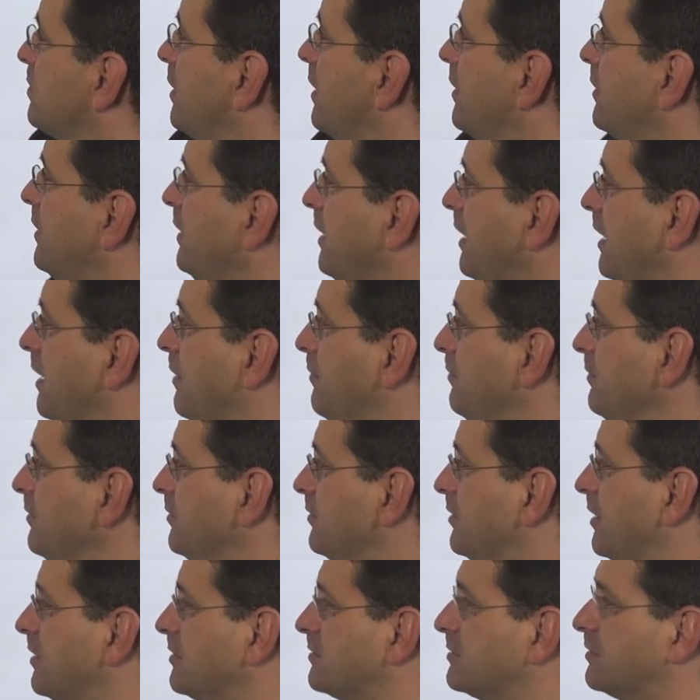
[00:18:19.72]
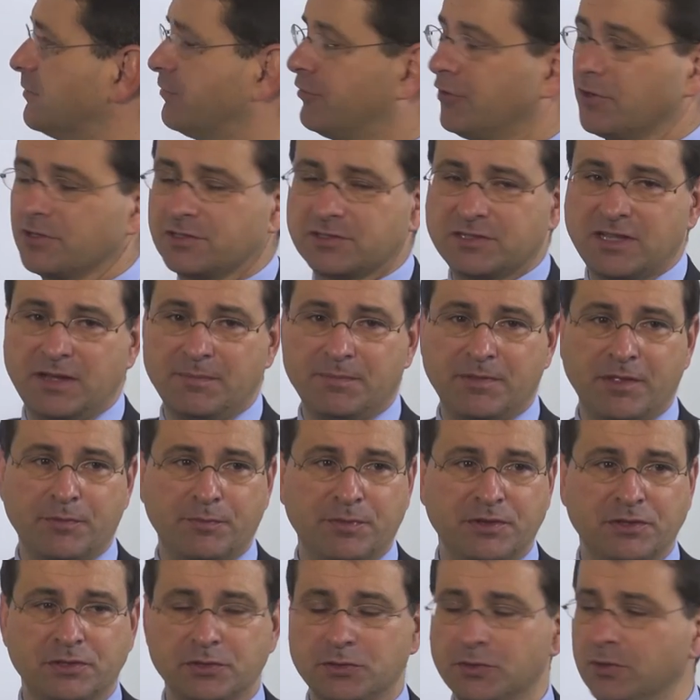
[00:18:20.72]
by the Ms. That's the first step that
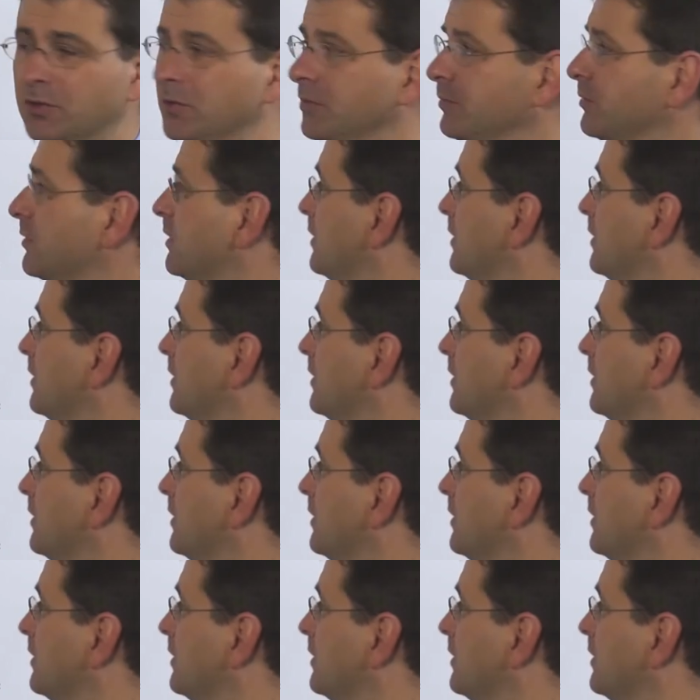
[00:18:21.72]
we do.